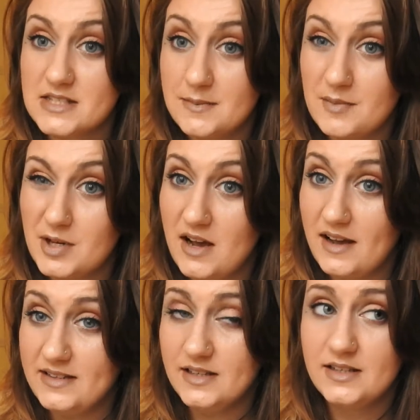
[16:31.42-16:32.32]
Tip number
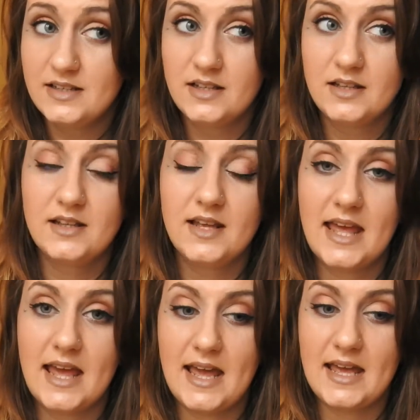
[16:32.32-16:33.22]
9
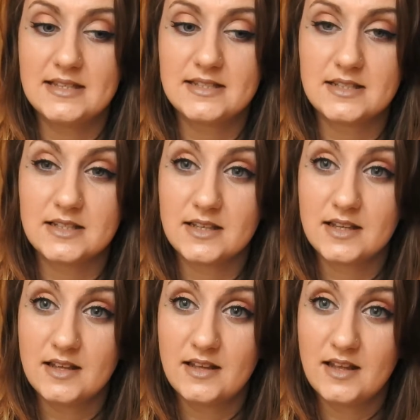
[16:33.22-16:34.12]
is
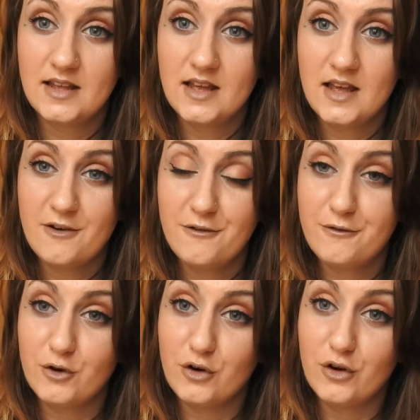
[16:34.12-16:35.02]

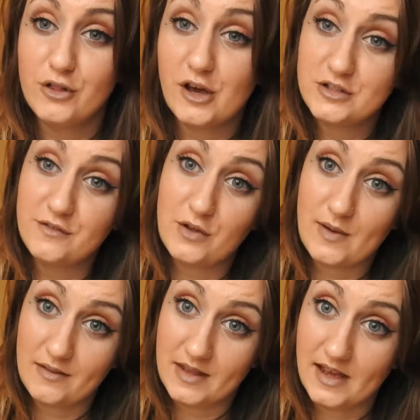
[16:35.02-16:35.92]
for those of you
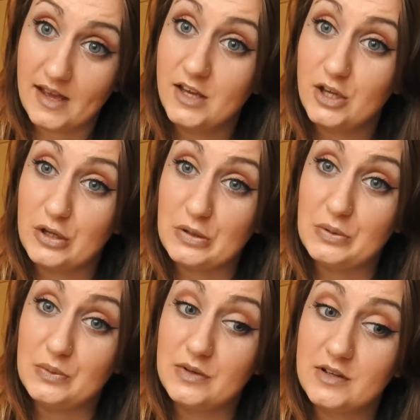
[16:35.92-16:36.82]
out there
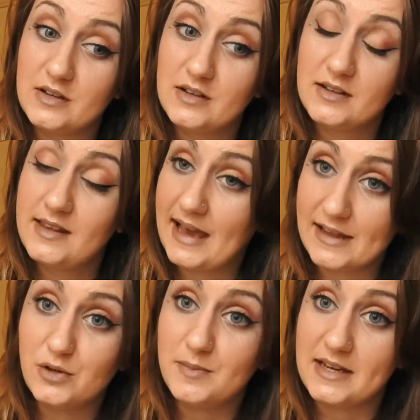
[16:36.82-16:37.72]
who
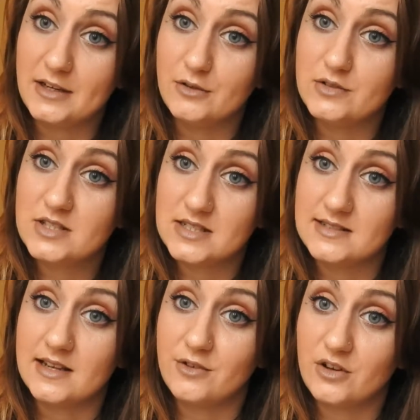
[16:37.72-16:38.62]
cannot make notes to
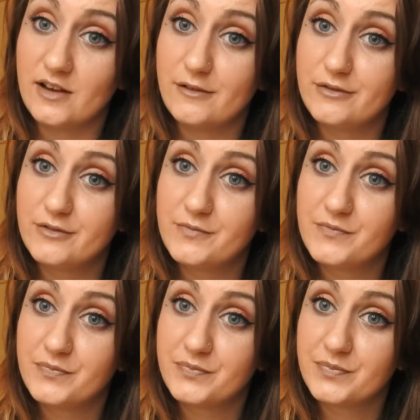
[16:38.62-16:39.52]
save your life.
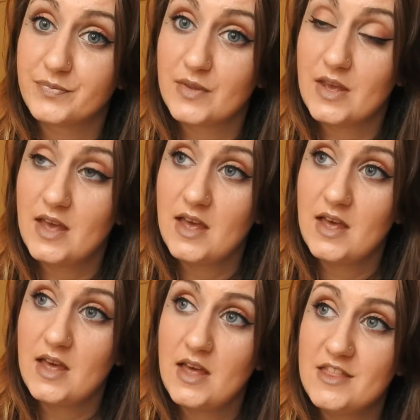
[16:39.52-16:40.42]

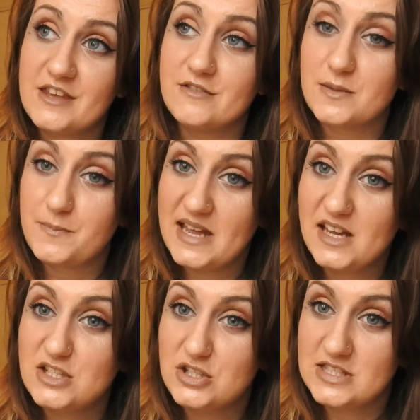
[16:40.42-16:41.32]
There is a
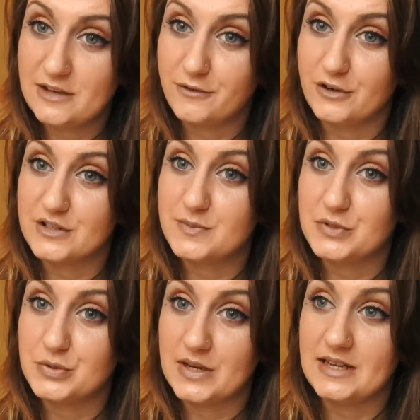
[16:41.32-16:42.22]
big difference
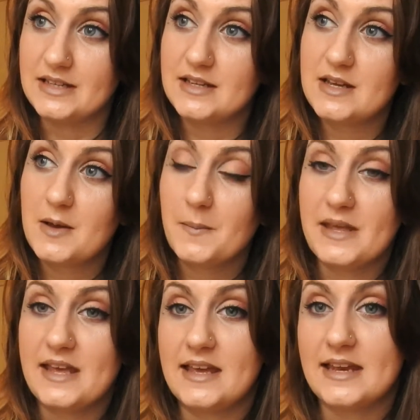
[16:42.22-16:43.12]
between
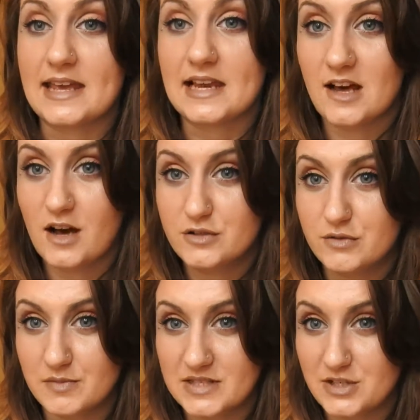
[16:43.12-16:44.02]
being in a
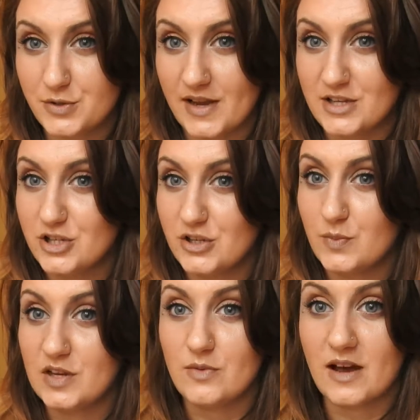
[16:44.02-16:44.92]
classroom
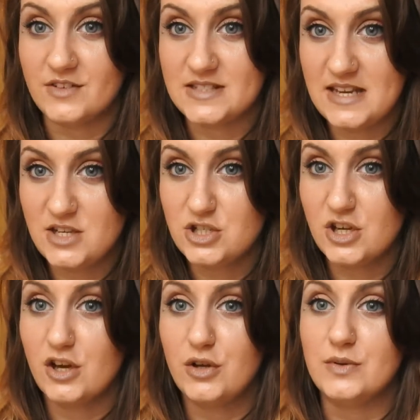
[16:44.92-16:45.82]
situation where you have a
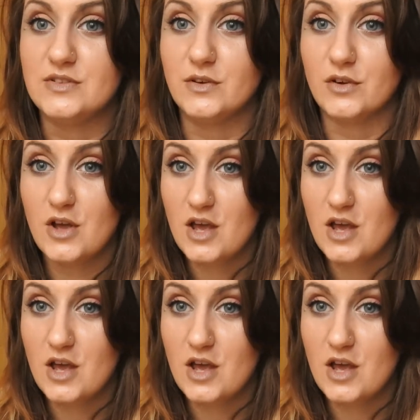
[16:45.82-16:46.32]
teacher who is,